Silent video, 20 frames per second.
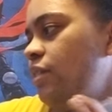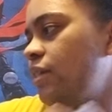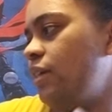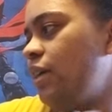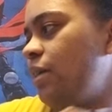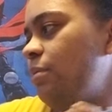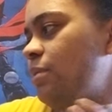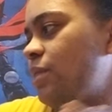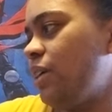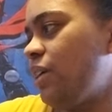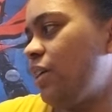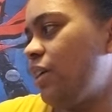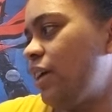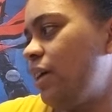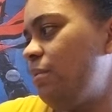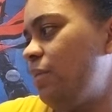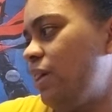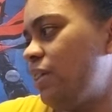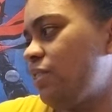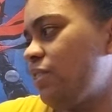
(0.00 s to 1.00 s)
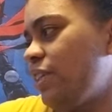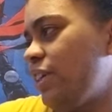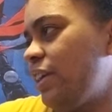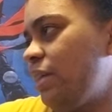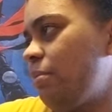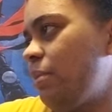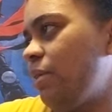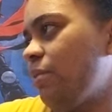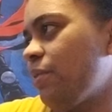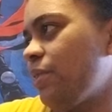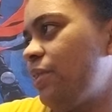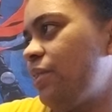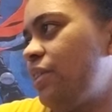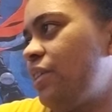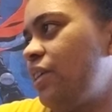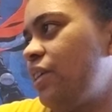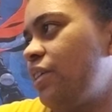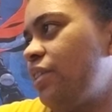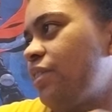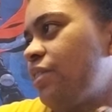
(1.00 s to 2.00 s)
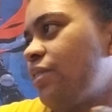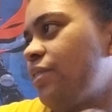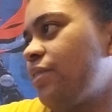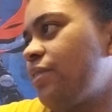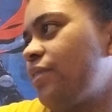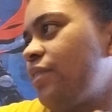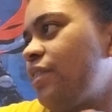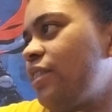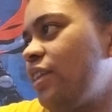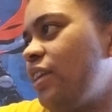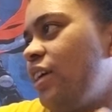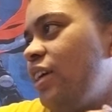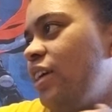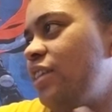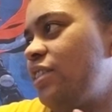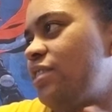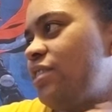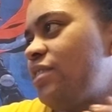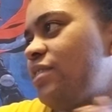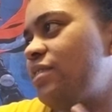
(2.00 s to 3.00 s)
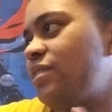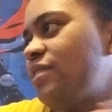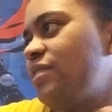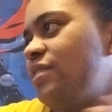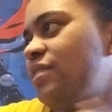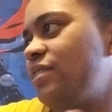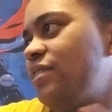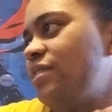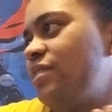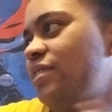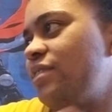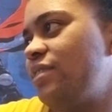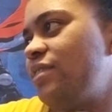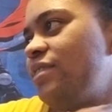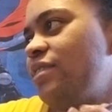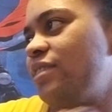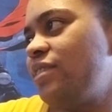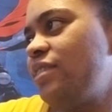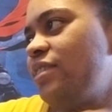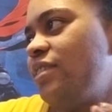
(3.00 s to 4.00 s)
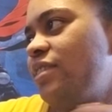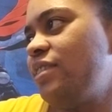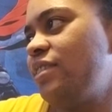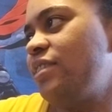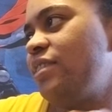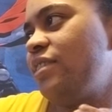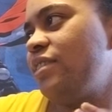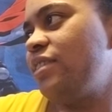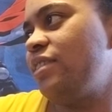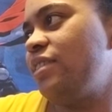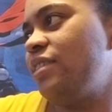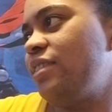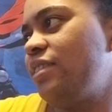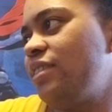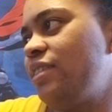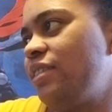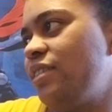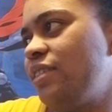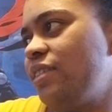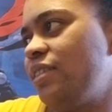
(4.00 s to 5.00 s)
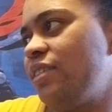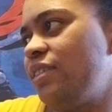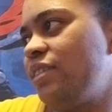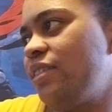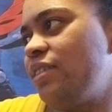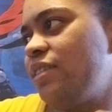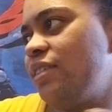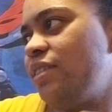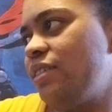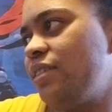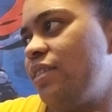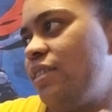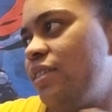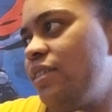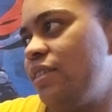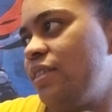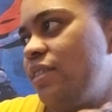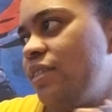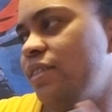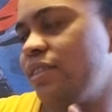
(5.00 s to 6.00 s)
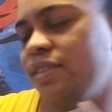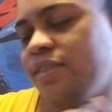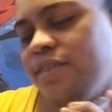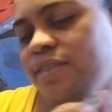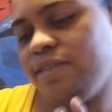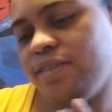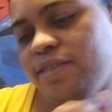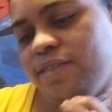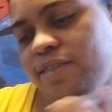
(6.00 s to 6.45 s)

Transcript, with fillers: I'm sorry, I'm not trying to be rude to you. I just... Well, I need to, like, quit interrupting your